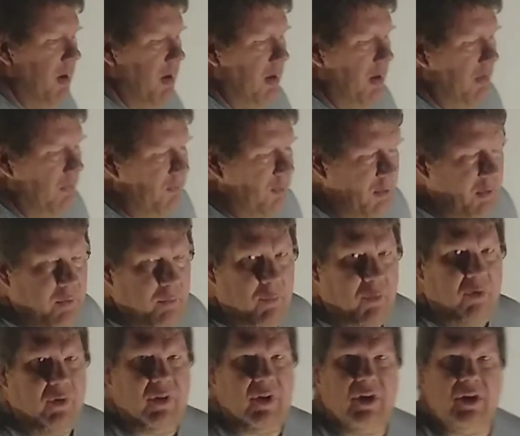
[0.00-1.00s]

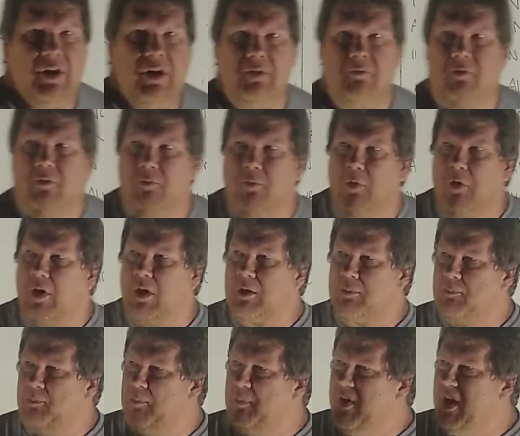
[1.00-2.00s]
Furthermore, then he would
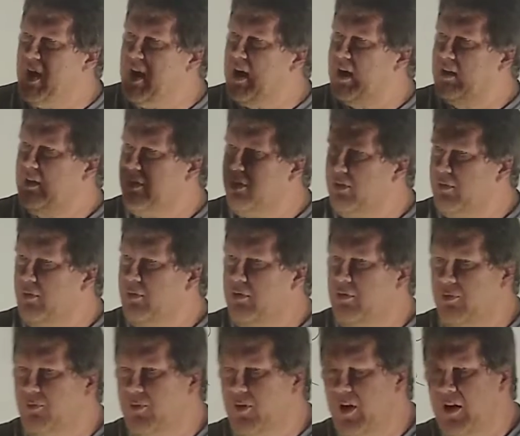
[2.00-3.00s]
walk back through
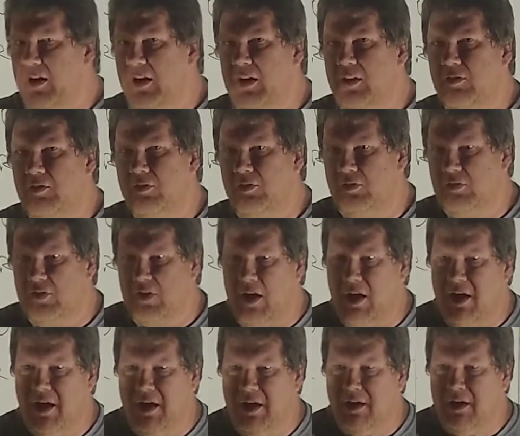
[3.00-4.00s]
the financial
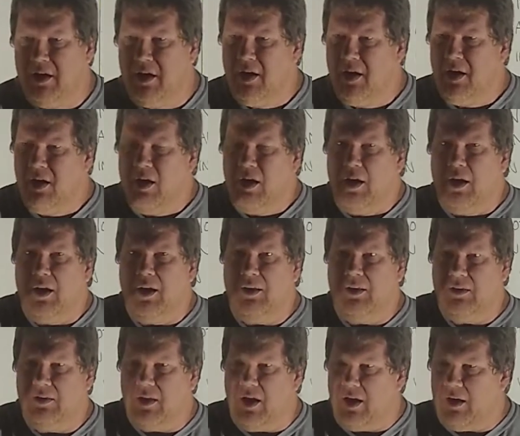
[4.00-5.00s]
chain
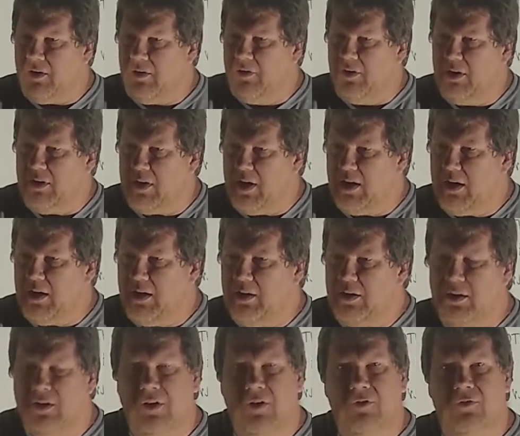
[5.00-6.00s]
and not only
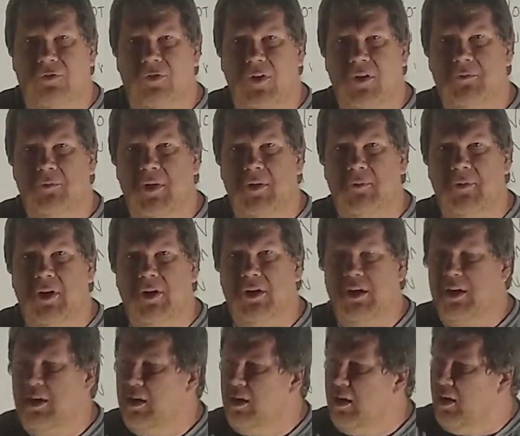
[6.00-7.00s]
taking the GoFundMe
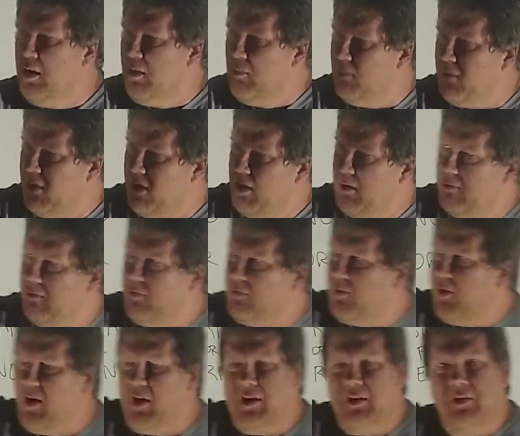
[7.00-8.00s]
money, but he would
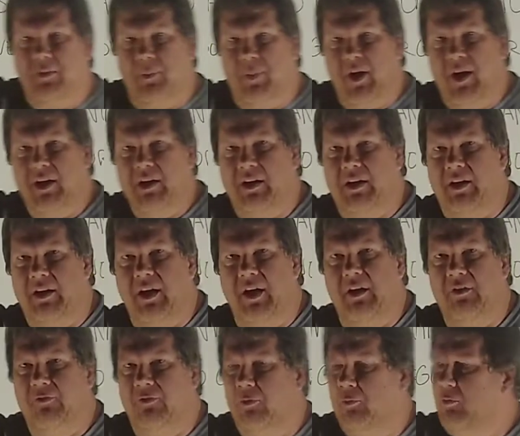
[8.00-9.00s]
find the bank
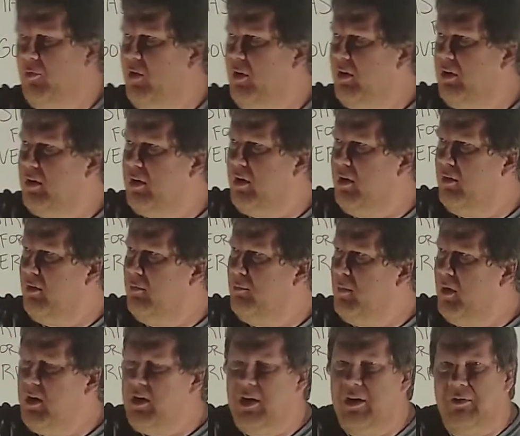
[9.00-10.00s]
account from where the
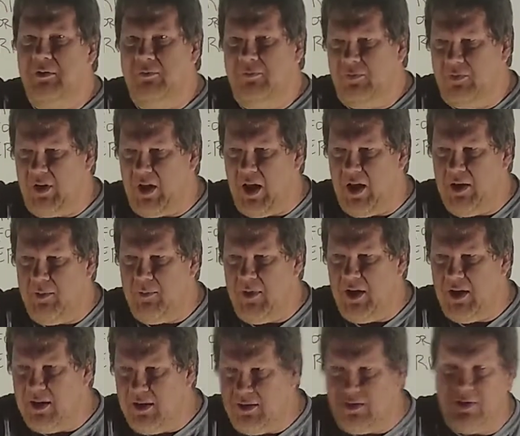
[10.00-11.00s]
money
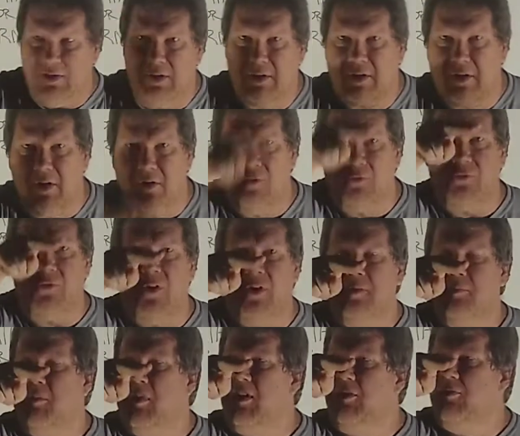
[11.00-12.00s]
came into the
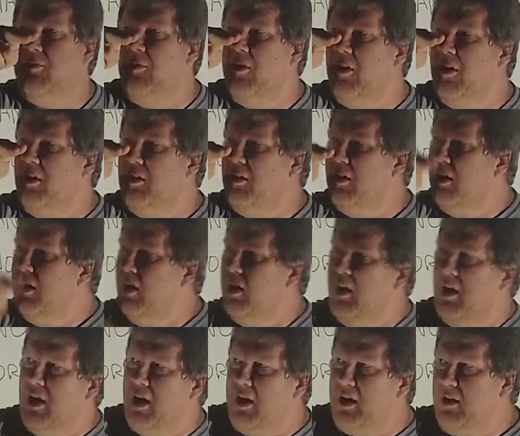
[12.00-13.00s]
GoFundMe fund,
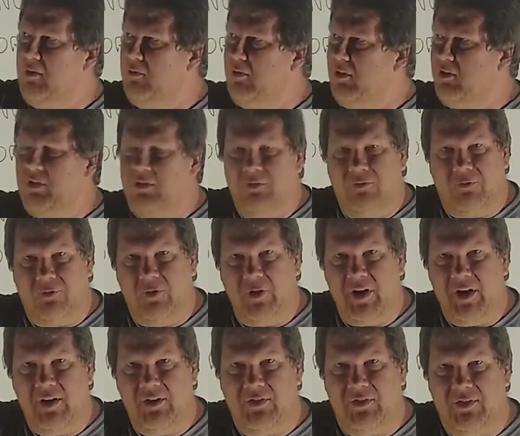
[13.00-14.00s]
and he would
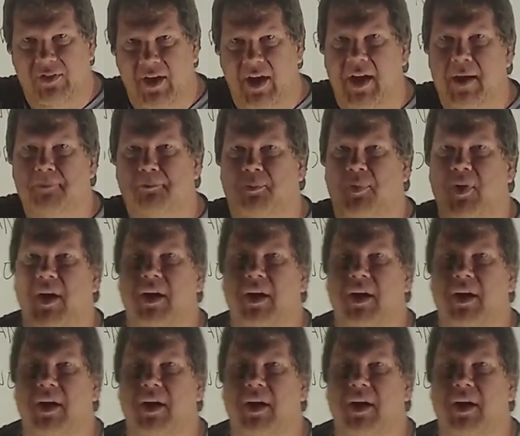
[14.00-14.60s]
freeze that